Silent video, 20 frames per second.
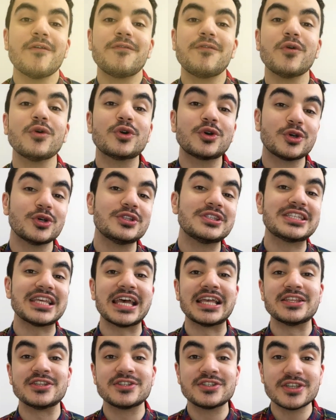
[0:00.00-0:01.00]
for goods
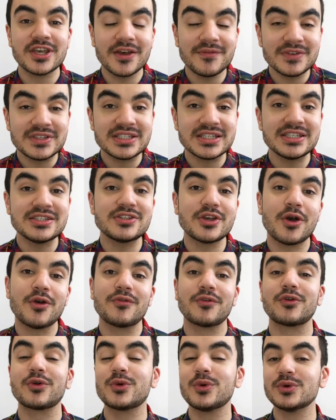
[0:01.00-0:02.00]
and services
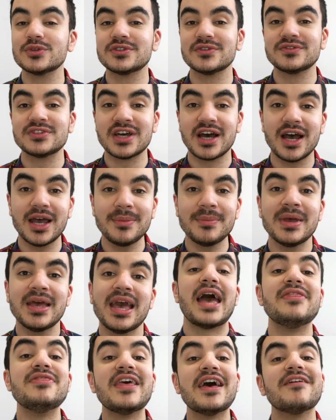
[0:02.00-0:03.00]
over a course of time,
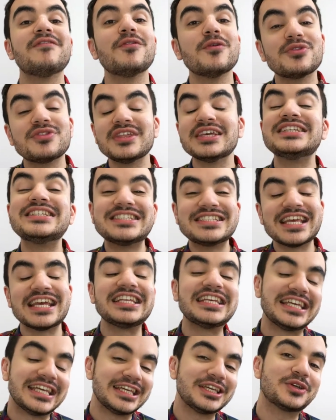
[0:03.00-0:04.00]
and therefore this
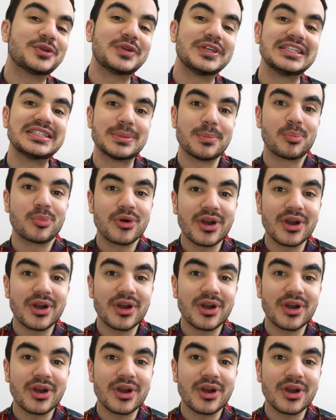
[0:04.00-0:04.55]
steady increase in